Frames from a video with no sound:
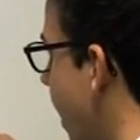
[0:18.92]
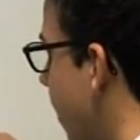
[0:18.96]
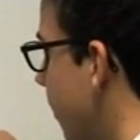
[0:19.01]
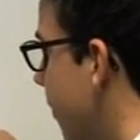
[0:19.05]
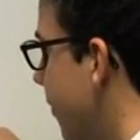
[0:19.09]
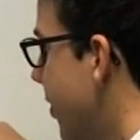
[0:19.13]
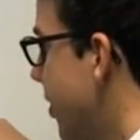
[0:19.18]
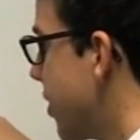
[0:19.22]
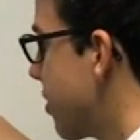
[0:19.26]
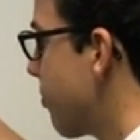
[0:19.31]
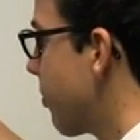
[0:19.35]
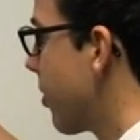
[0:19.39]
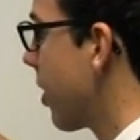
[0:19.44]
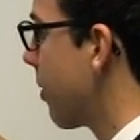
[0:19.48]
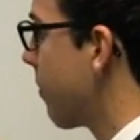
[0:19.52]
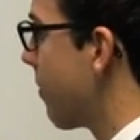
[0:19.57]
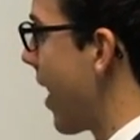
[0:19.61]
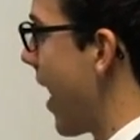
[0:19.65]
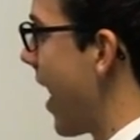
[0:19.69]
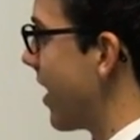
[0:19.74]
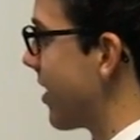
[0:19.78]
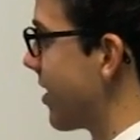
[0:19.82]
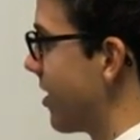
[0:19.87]
out of this many
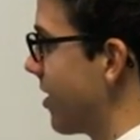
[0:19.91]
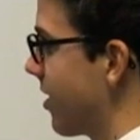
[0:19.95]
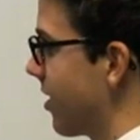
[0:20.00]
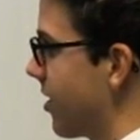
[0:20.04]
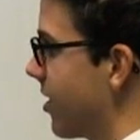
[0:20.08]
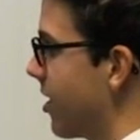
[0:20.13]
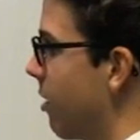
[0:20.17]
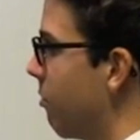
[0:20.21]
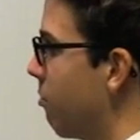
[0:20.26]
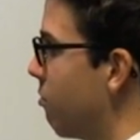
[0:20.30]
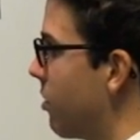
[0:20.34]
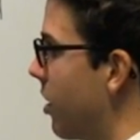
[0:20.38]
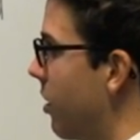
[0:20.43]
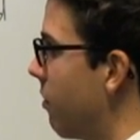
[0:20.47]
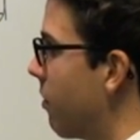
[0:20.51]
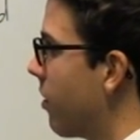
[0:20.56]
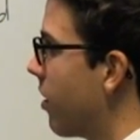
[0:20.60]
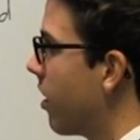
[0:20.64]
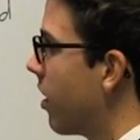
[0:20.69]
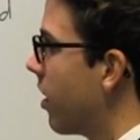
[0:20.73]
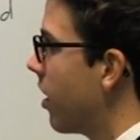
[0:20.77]
passes attempted.